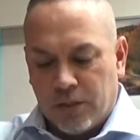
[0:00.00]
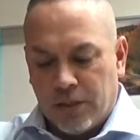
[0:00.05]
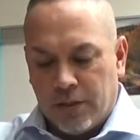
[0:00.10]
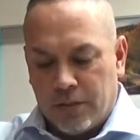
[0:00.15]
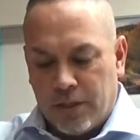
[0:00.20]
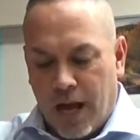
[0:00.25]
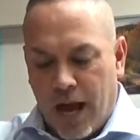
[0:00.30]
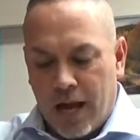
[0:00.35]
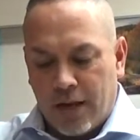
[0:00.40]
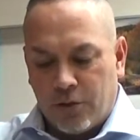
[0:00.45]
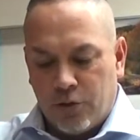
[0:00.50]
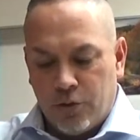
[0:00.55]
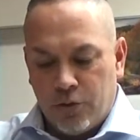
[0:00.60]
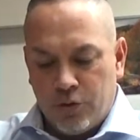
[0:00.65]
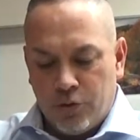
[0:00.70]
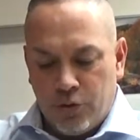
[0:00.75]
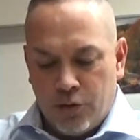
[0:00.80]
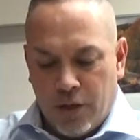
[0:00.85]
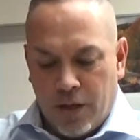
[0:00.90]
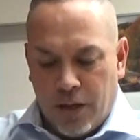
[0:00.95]

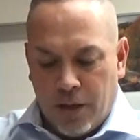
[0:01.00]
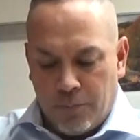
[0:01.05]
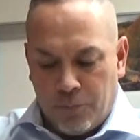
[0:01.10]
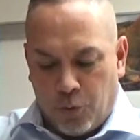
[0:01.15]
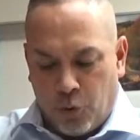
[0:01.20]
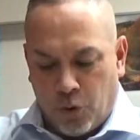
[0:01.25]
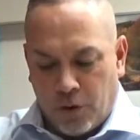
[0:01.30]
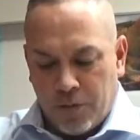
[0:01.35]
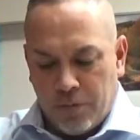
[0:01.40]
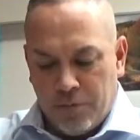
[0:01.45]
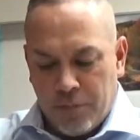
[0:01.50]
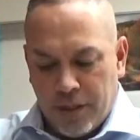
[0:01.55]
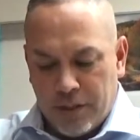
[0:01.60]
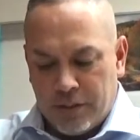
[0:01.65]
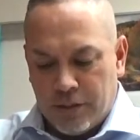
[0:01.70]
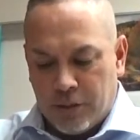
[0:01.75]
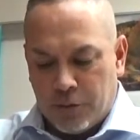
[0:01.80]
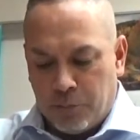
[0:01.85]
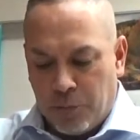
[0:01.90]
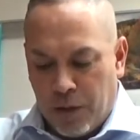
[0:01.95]
Doctors, important
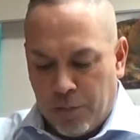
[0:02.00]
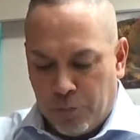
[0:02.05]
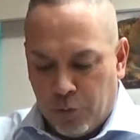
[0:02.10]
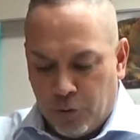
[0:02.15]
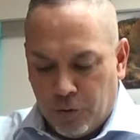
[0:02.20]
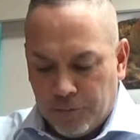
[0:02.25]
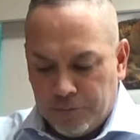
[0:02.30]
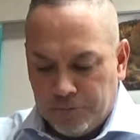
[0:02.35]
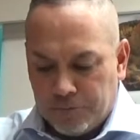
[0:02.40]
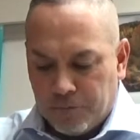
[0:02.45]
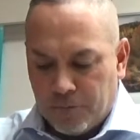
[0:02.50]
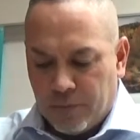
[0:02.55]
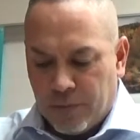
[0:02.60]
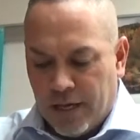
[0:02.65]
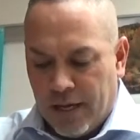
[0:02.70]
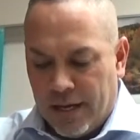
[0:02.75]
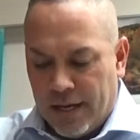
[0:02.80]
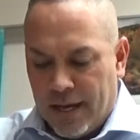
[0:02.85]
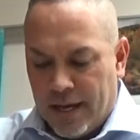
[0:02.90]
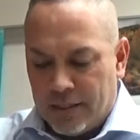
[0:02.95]
business people,
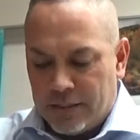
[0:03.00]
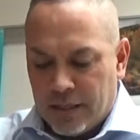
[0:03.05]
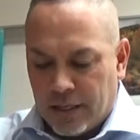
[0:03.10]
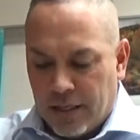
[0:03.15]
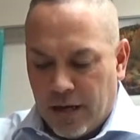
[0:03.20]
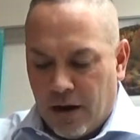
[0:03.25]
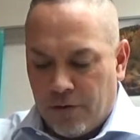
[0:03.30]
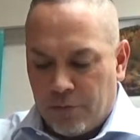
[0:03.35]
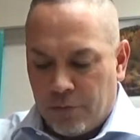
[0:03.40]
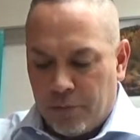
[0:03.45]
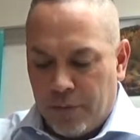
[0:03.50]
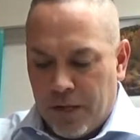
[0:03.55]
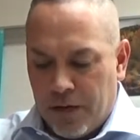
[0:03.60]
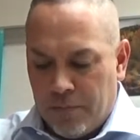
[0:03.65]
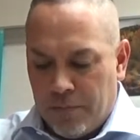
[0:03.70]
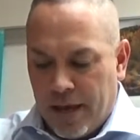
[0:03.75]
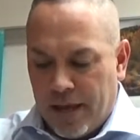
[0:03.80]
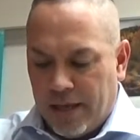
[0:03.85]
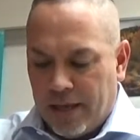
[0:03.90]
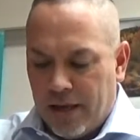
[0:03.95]
and heads of government
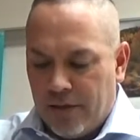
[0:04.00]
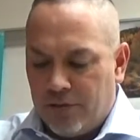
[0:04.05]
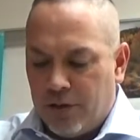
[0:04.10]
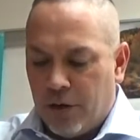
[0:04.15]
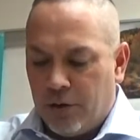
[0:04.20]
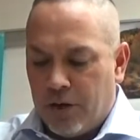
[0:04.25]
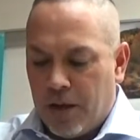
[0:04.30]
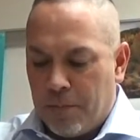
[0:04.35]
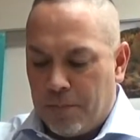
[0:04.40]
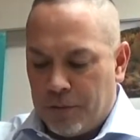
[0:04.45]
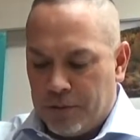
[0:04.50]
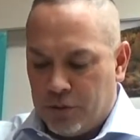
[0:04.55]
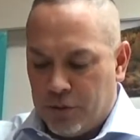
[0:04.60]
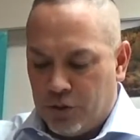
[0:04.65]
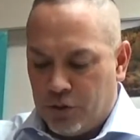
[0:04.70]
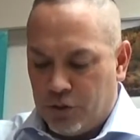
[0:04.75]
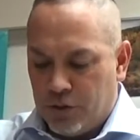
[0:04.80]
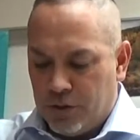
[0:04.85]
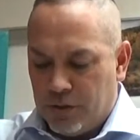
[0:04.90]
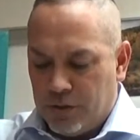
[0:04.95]
may give their
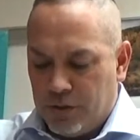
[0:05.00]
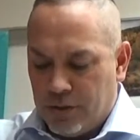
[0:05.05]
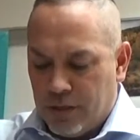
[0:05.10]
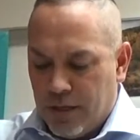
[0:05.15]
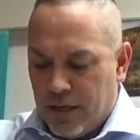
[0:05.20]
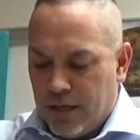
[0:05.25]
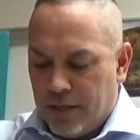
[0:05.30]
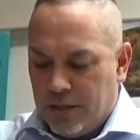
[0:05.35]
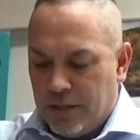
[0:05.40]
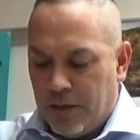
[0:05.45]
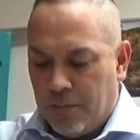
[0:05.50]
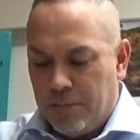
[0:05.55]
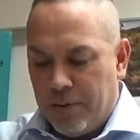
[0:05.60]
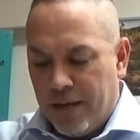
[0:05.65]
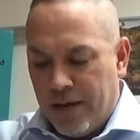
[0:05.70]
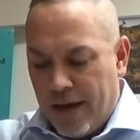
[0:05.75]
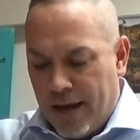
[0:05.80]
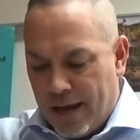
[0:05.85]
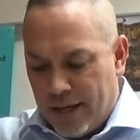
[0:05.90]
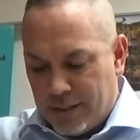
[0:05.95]
depositions the
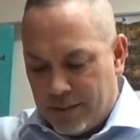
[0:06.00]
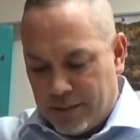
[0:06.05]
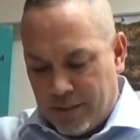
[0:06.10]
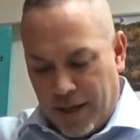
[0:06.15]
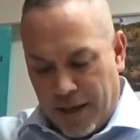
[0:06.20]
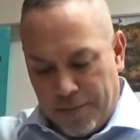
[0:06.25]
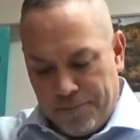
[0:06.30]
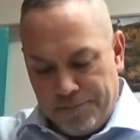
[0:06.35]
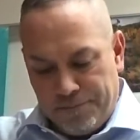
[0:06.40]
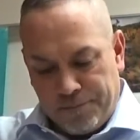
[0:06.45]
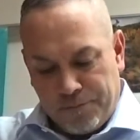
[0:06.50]
bene esse.